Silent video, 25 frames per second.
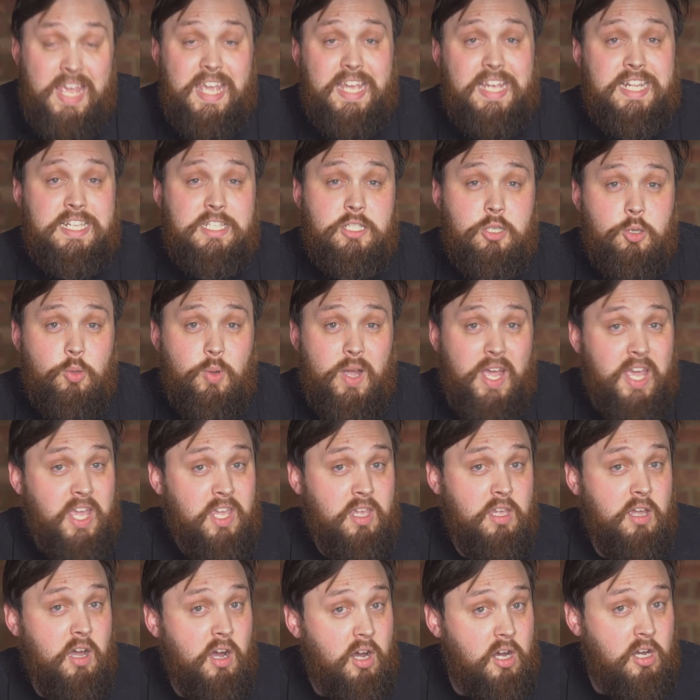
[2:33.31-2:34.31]
into
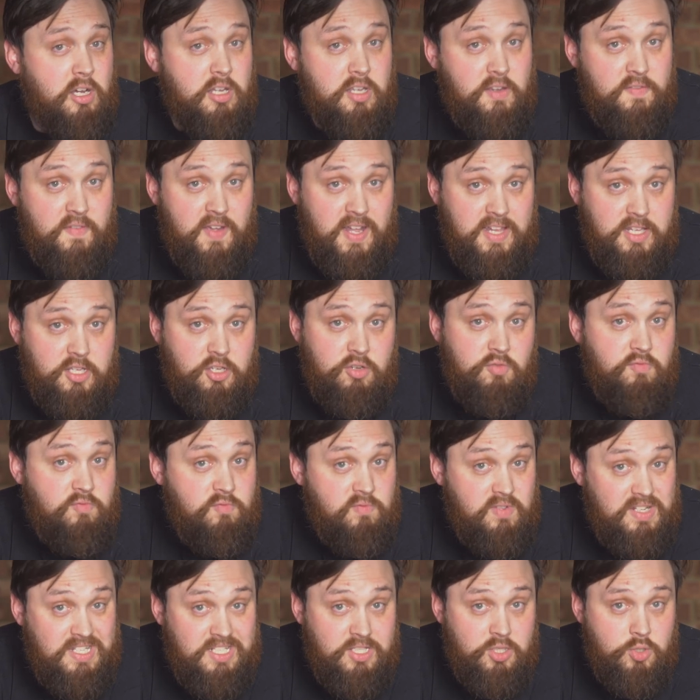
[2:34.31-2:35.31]
a high value
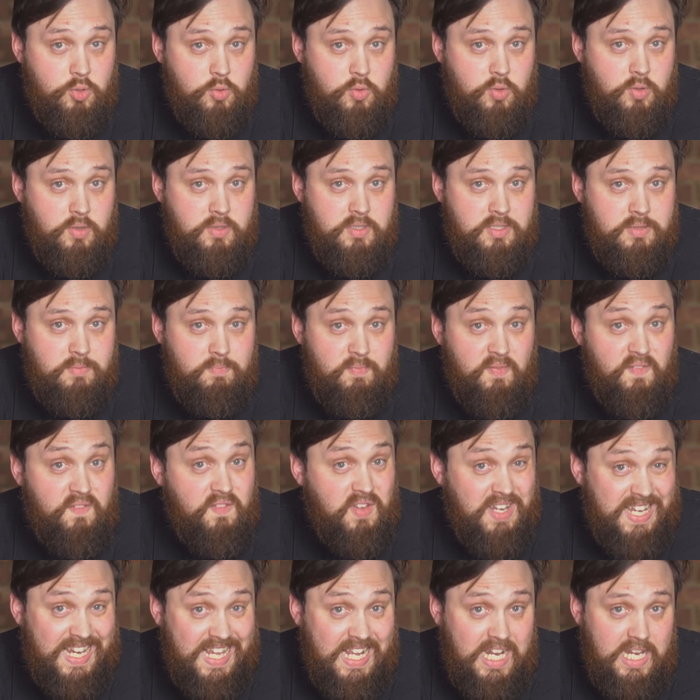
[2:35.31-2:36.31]
resource,
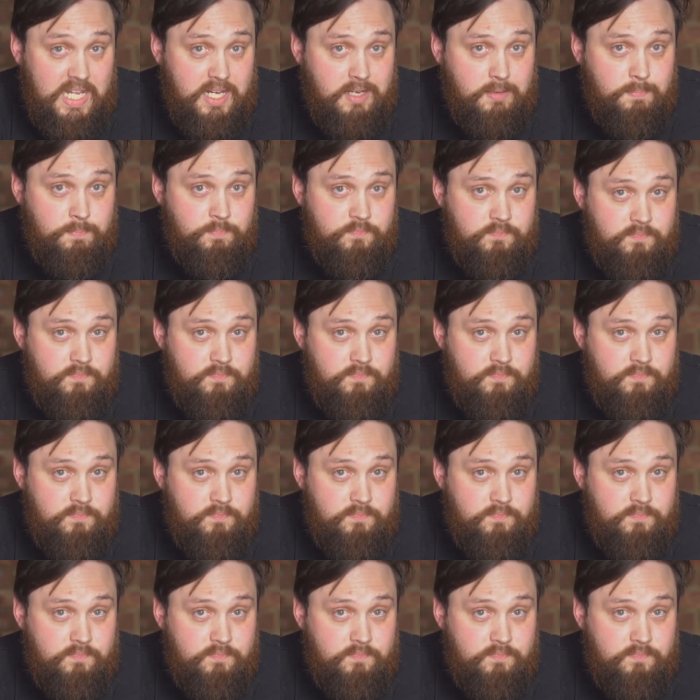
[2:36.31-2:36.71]
vanillin.